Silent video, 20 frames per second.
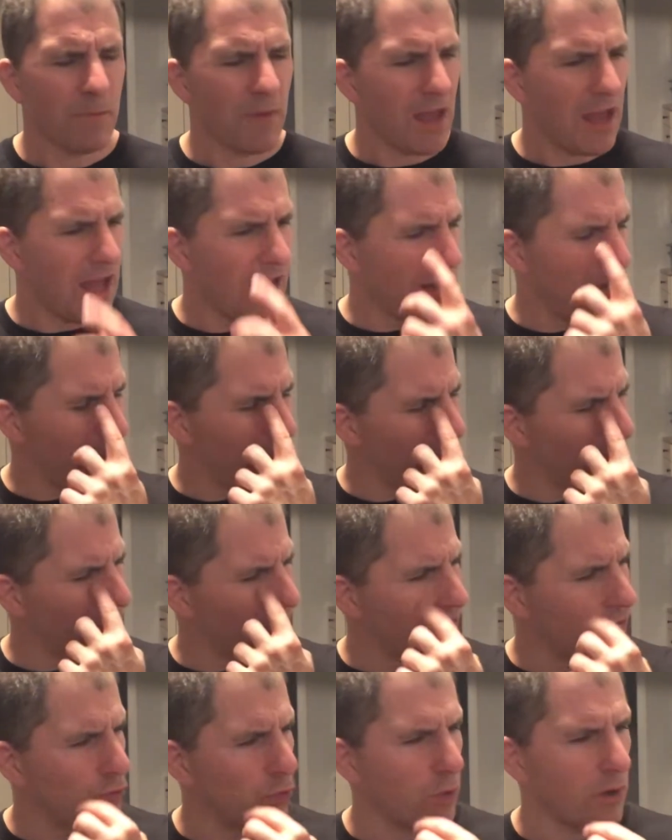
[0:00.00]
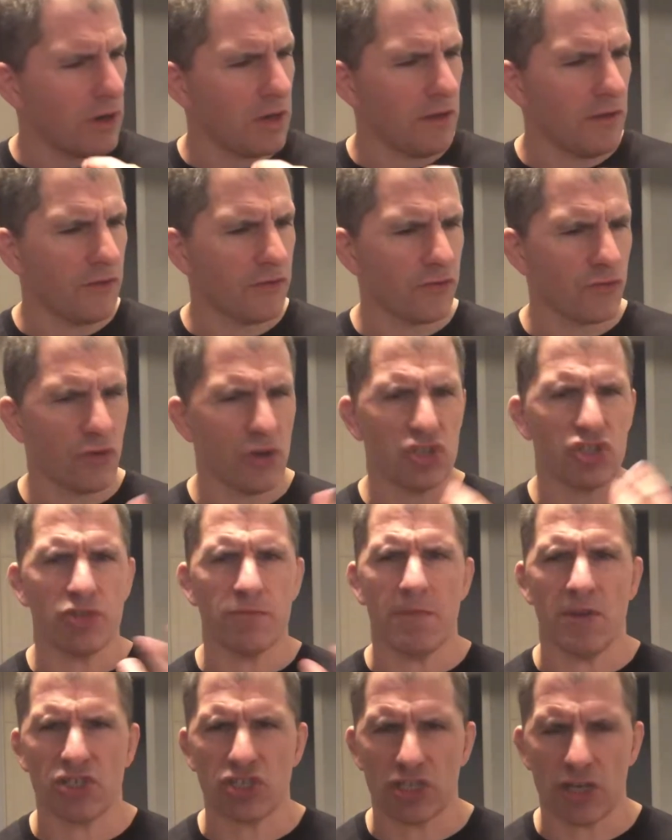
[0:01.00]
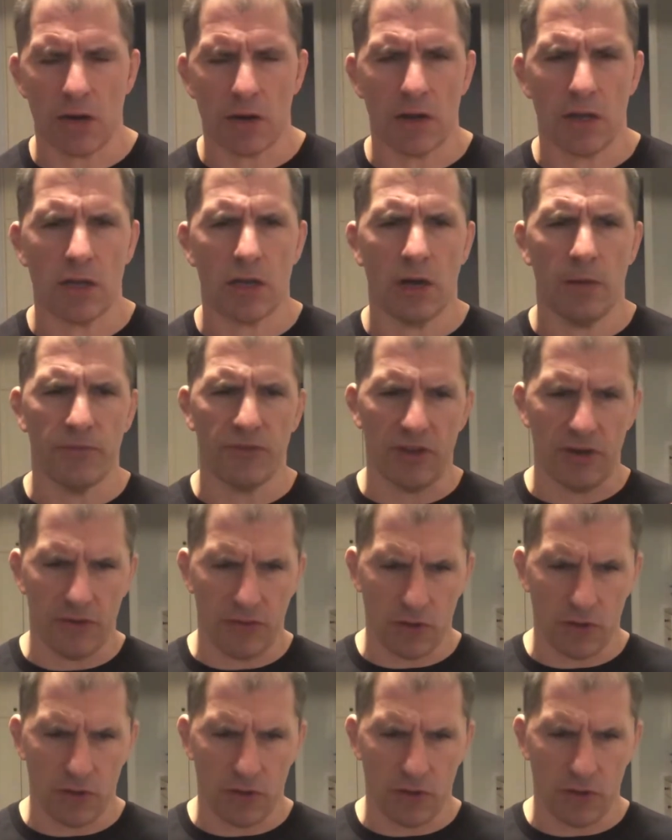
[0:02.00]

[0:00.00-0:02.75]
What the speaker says: And in this story, this Christian missionary comes into the